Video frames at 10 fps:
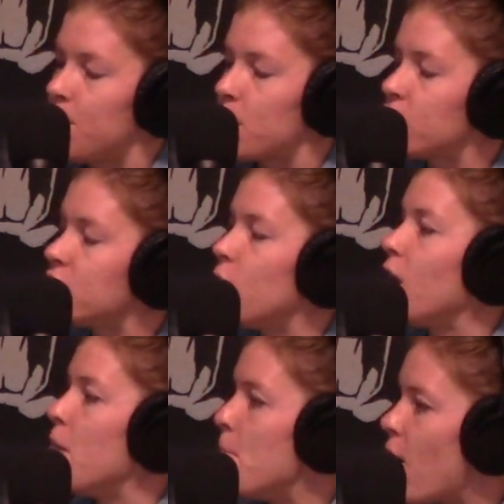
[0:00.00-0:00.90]

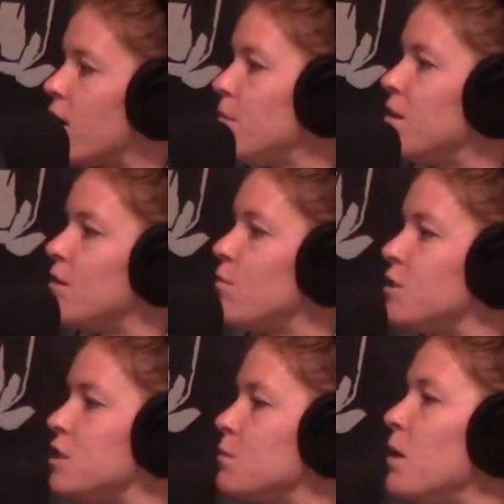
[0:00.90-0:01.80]
pursuing embodiment,
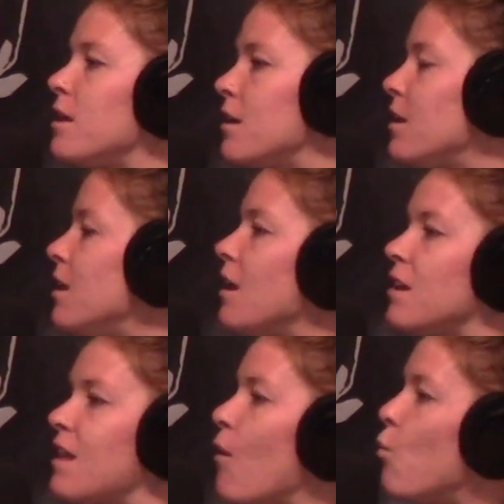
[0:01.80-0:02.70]
which is basically
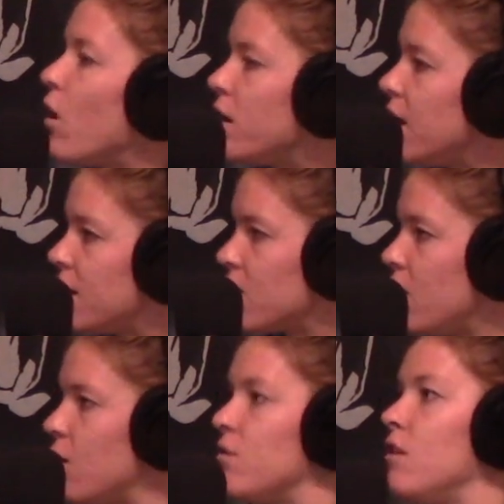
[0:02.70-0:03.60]
like that oneness,
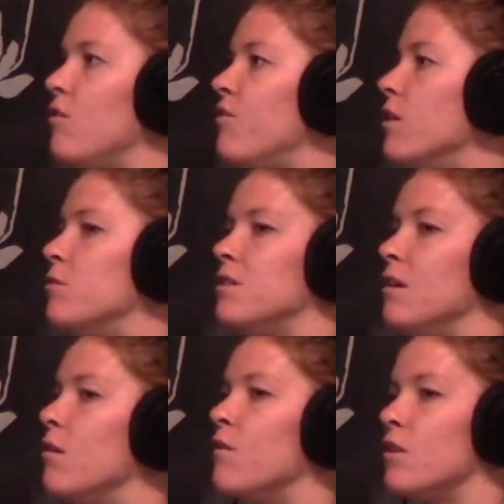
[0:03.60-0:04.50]
you know, that you feel with the
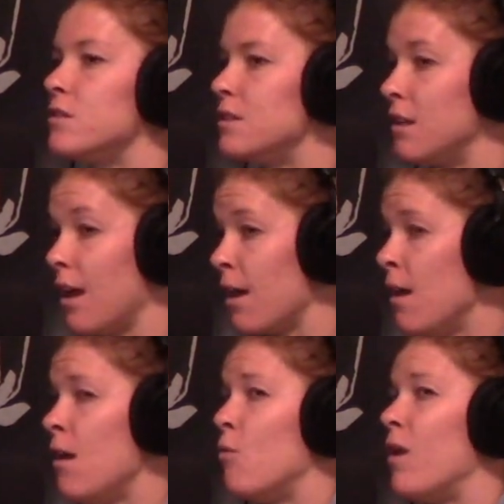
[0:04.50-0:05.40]
universe. And like
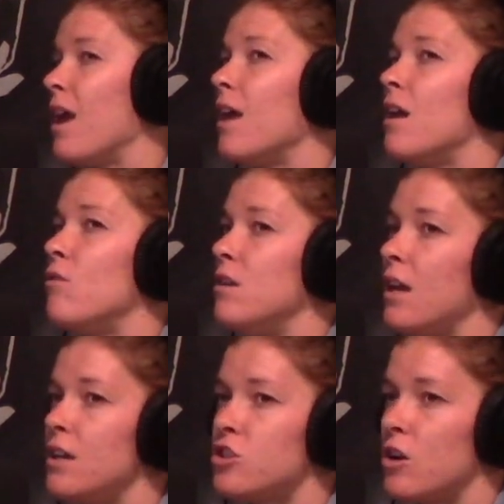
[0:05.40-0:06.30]
when I get out in
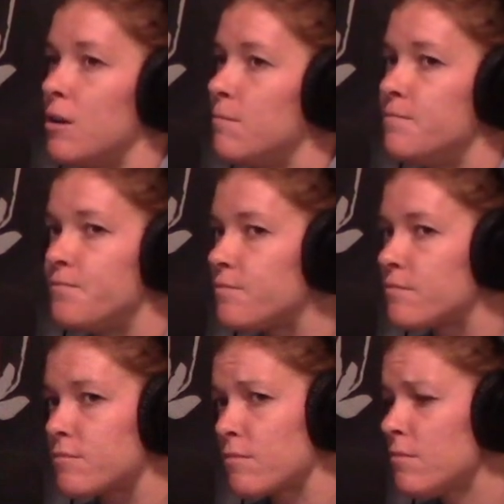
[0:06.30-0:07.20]
nature
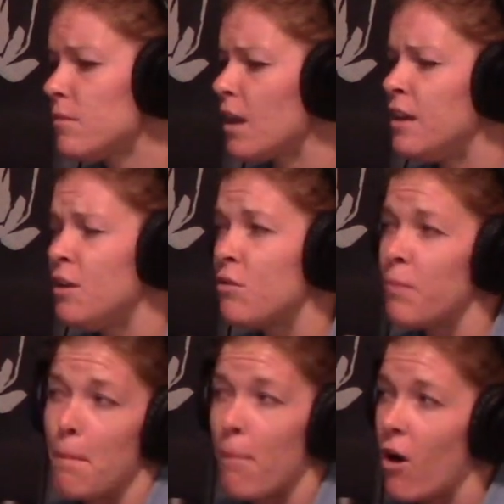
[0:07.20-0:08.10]
and use
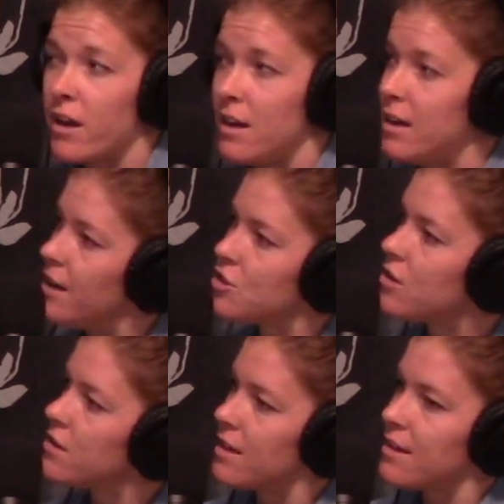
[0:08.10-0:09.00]
my body in
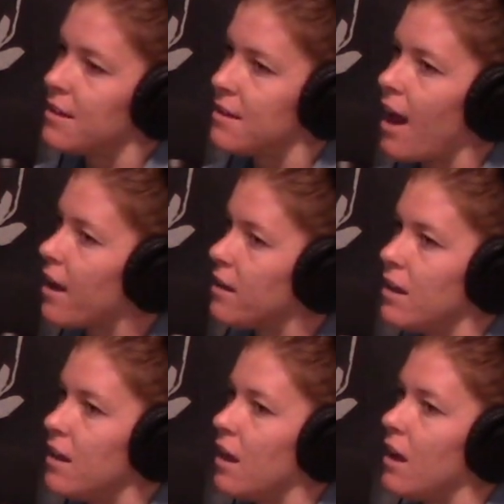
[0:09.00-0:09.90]
nature, that's
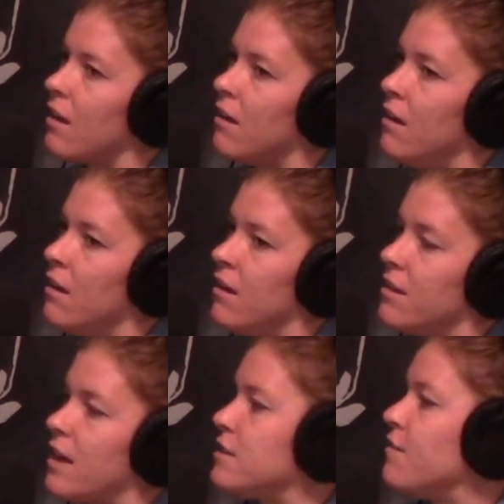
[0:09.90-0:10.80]
exactly like
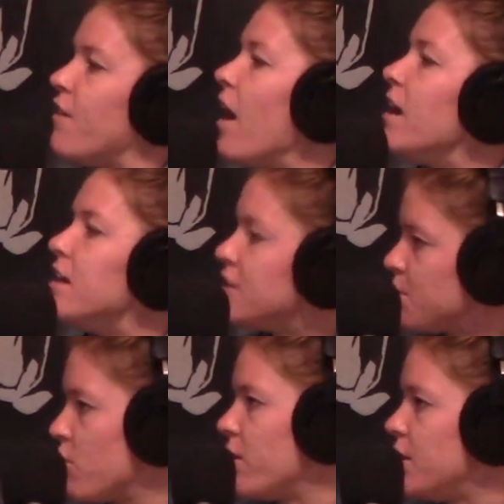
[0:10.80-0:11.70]
that divine
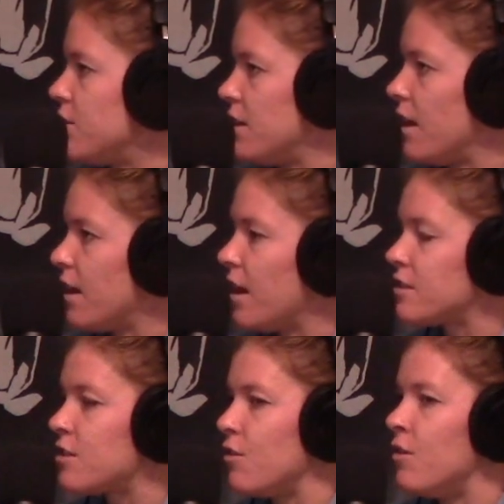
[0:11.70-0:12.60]
inspiration, I guess.
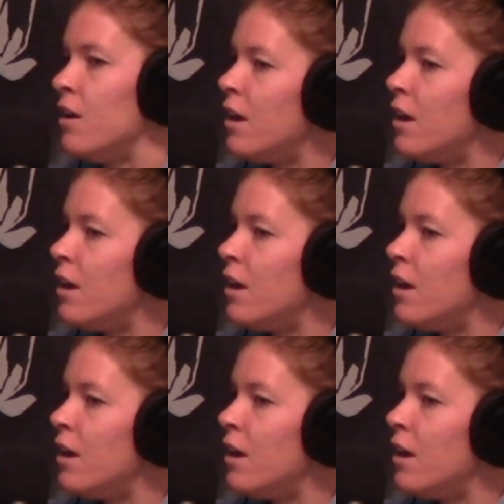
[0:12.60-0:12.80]
So